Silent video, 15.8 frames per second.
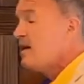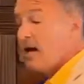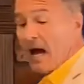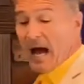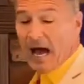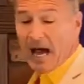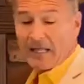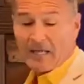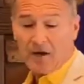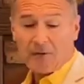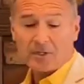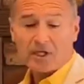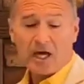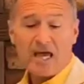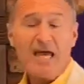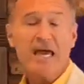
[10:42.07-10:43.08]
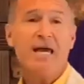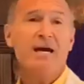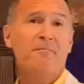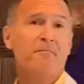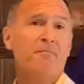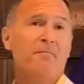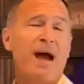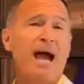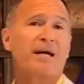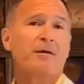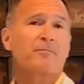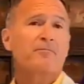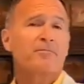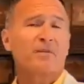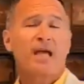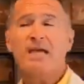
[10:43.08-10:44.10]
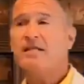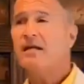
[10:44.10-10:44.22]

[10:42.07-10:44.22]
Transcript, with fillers: Uh, there was a hymn back in